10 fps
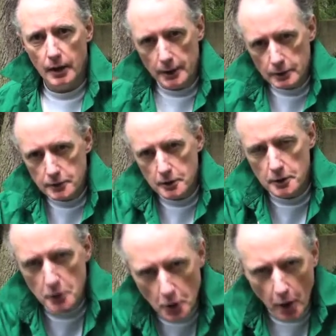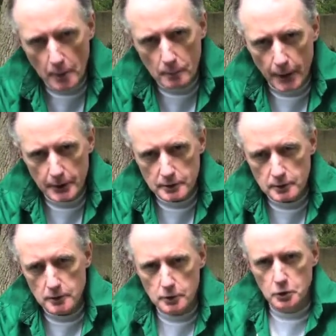And I used to do the dog
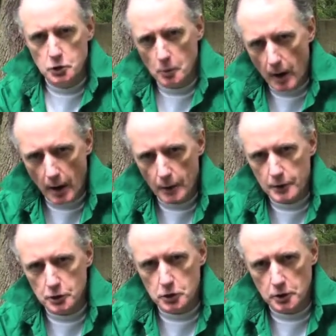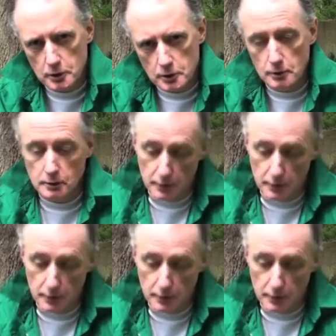impressions. You do chihuahuas, shih tzus.